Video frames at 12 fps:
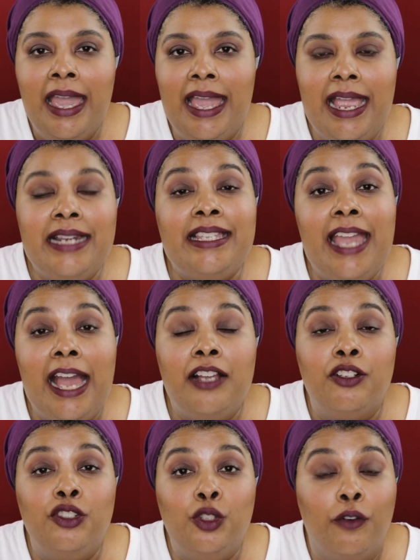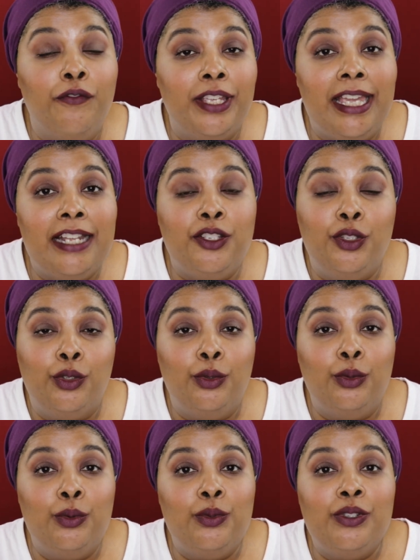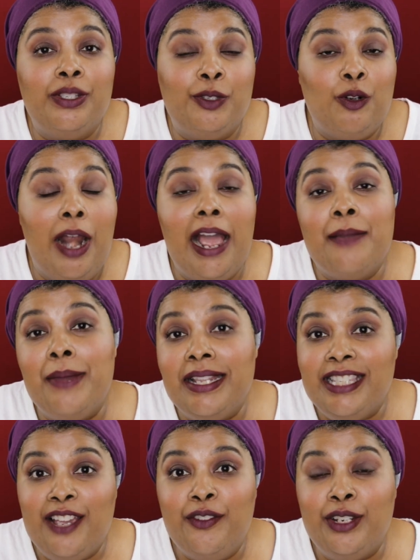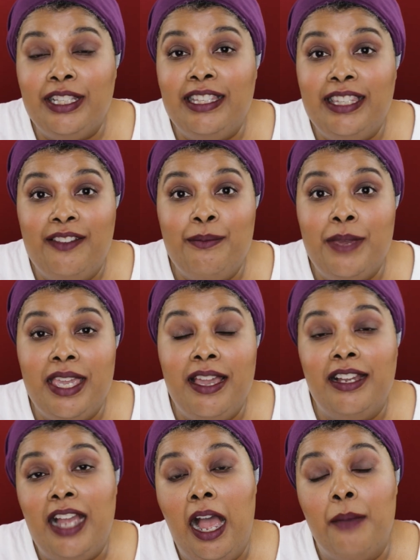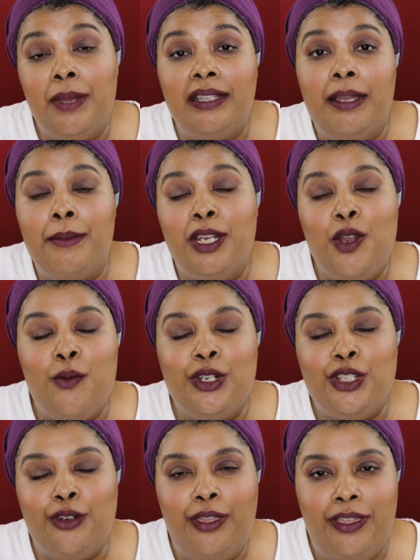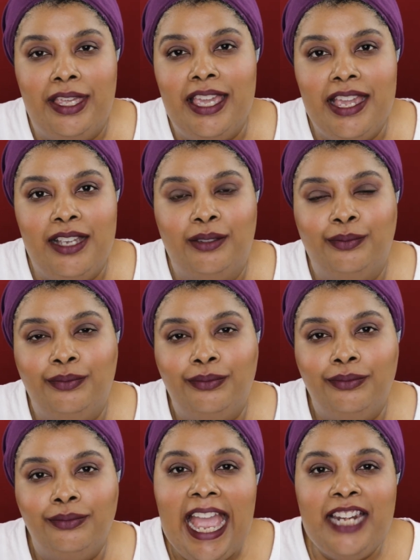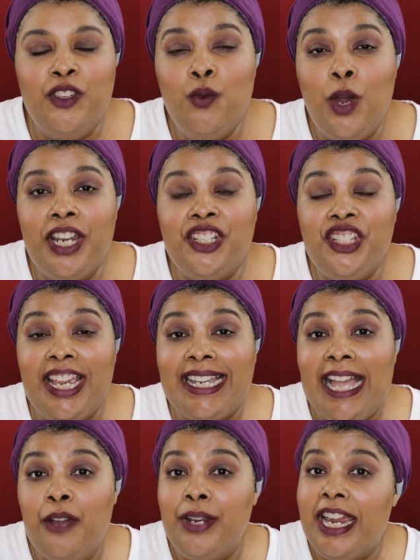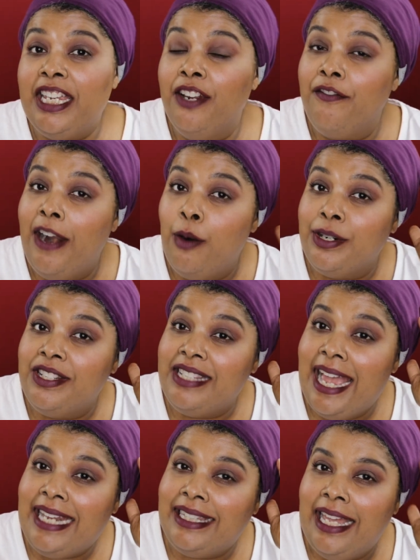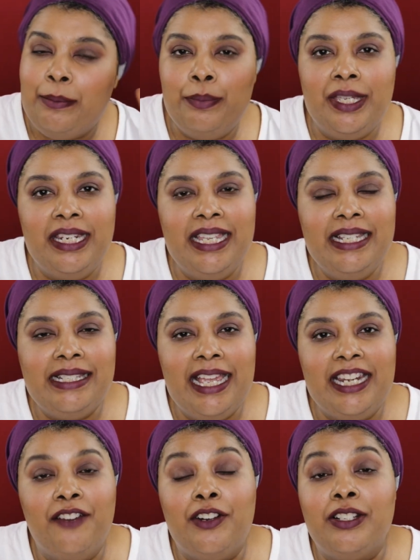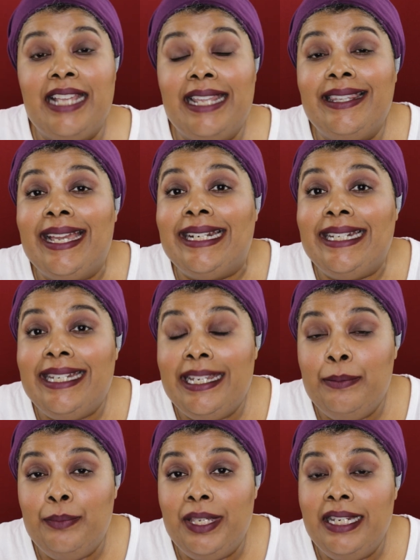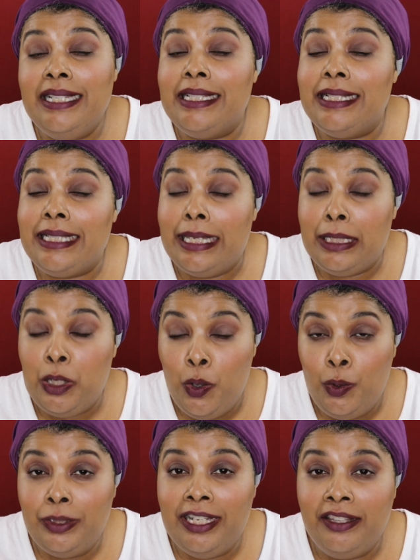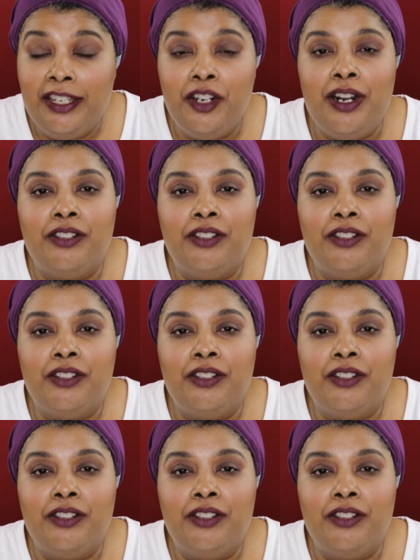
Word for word: And yeah, don't forget to subscribe and definitely leave me a comment. Let me know what you're thinking. And if you want to check out any of our satin line beanies, any of our satin line knit beanies, it's getting cold out there.